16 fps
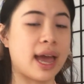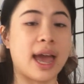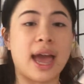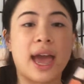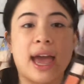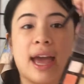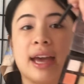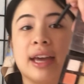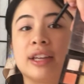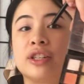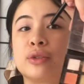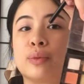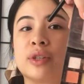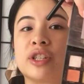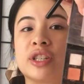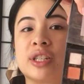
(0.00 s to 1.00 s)
Edge,
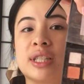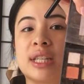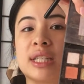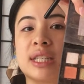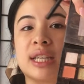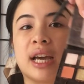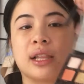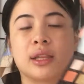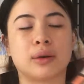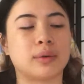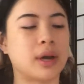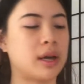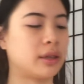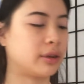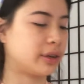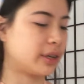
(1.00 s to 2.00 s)
which is this yellow
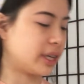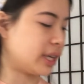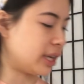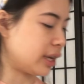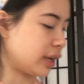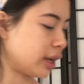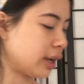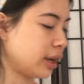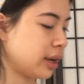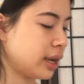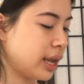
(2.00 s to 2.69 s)
color here,